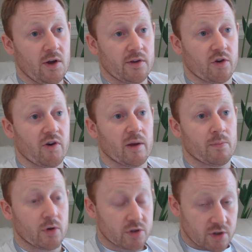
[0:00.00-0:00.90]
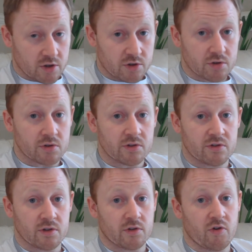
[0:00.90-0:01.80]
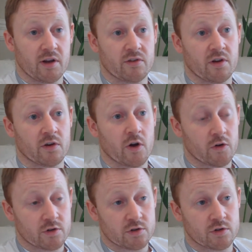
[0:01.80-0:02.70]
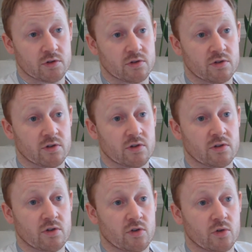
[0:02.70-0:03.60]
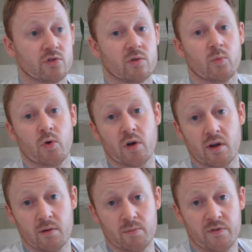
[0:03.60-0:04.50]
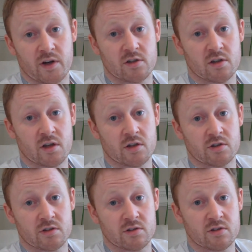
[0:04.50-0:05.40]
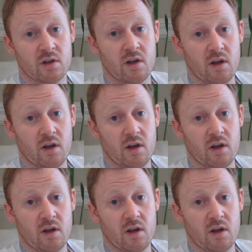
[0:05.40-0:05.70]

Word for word: to try and push their students and trying to encourage the students to, to do some work in professional kitchens